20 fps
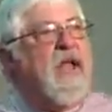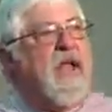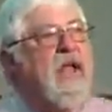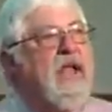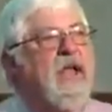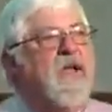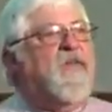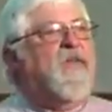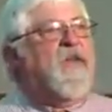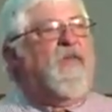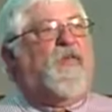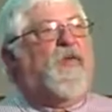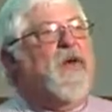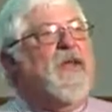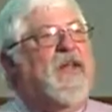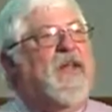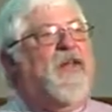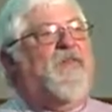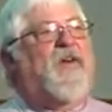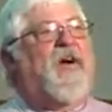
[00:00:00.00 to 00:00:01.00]
even if we
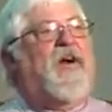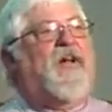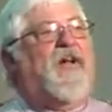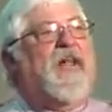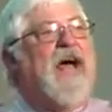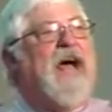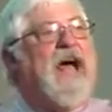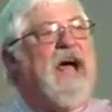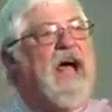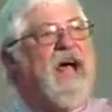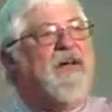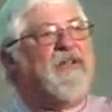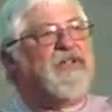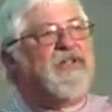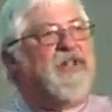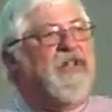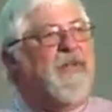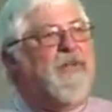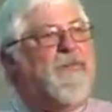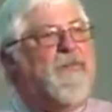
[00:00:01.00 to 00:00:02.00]
live our lives
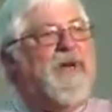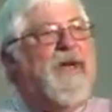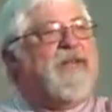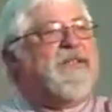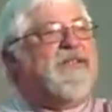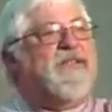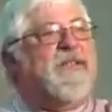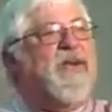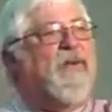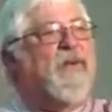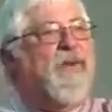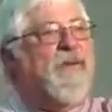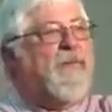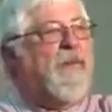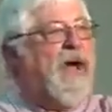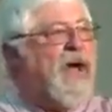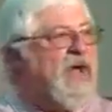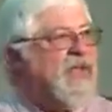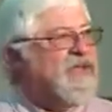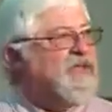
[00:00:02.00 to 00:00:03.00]
to the best that we
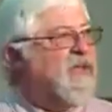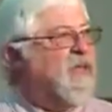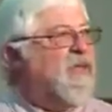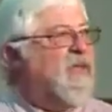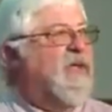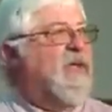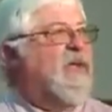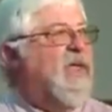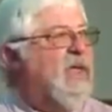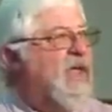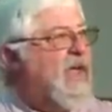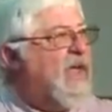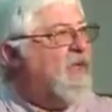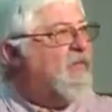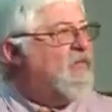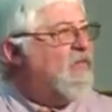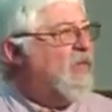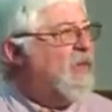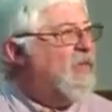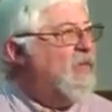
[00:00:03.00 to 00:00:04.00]
possibly
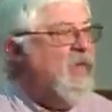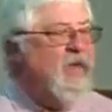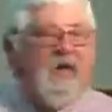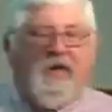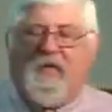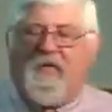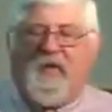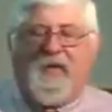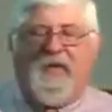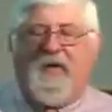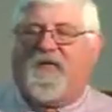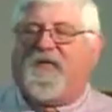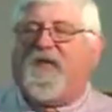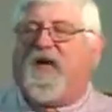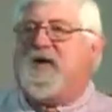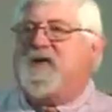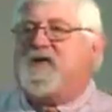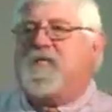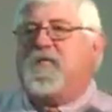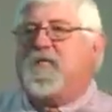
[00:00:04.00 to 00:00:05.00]
can from the
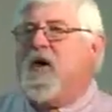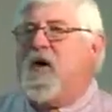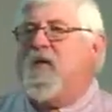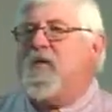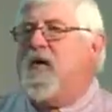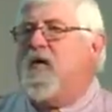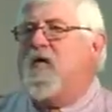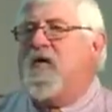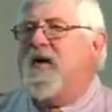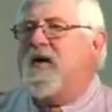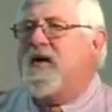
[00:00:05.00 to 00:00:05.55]
first moment we